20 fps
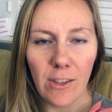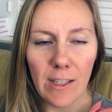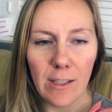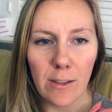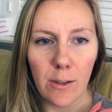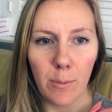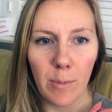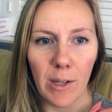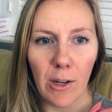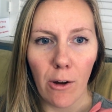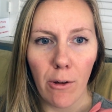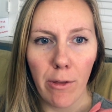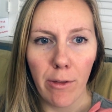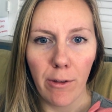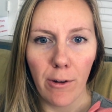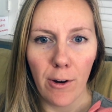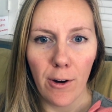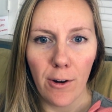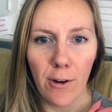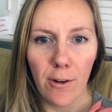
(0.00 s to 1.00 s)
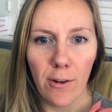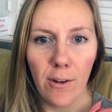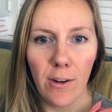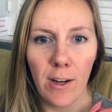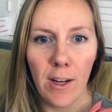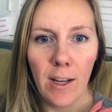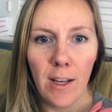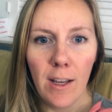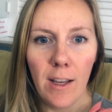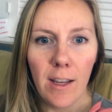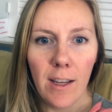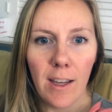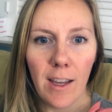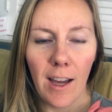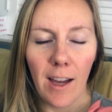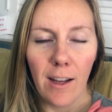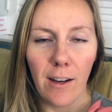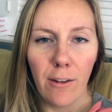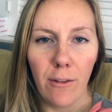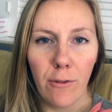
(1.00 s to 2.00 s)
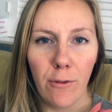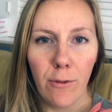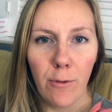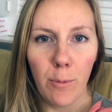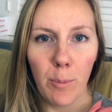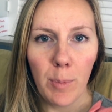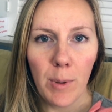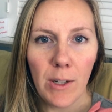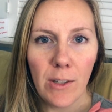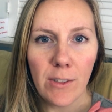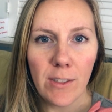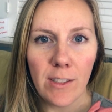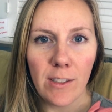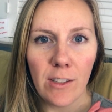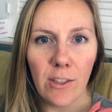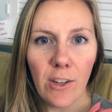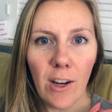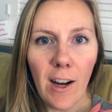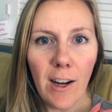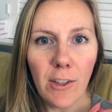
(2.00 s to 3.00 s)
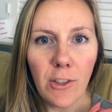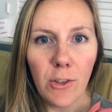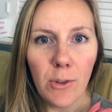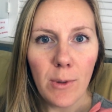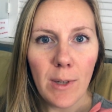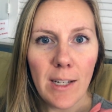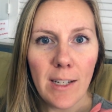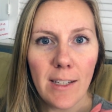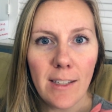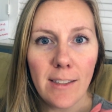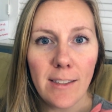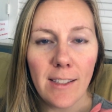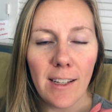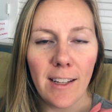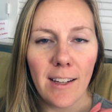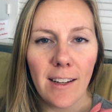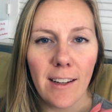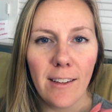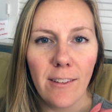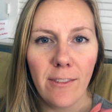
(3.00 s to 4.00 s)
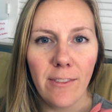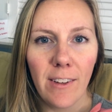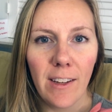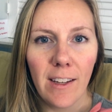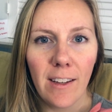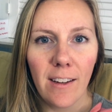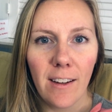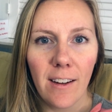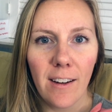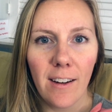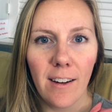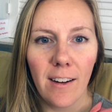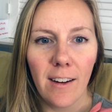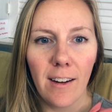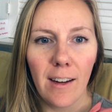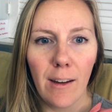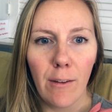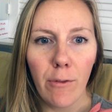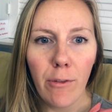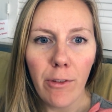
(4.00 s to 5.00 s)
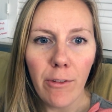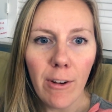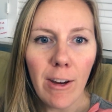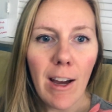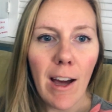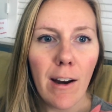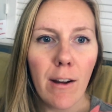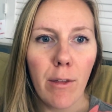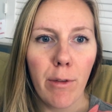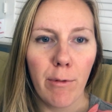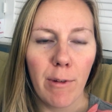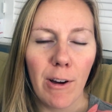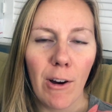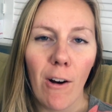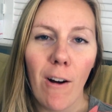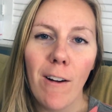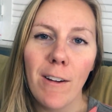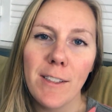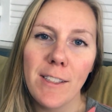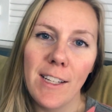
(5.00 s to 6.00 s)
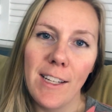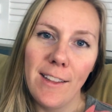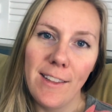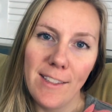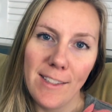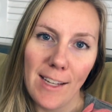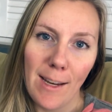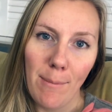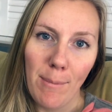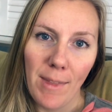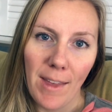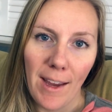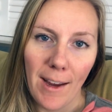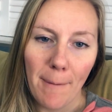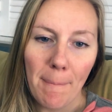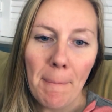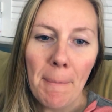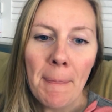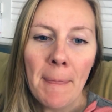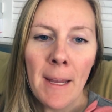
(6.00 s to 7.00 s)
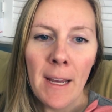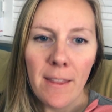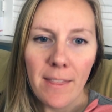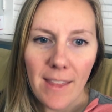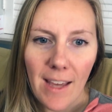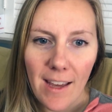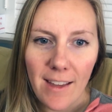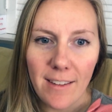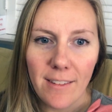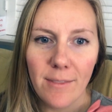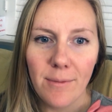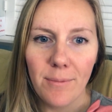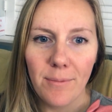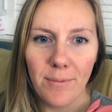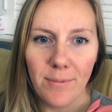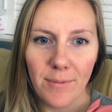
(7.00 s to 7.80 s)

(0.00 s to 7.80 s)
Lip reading: This will be our third kind of person to talk to us, and I figure if 3 out of 3 are all saying the same thing, then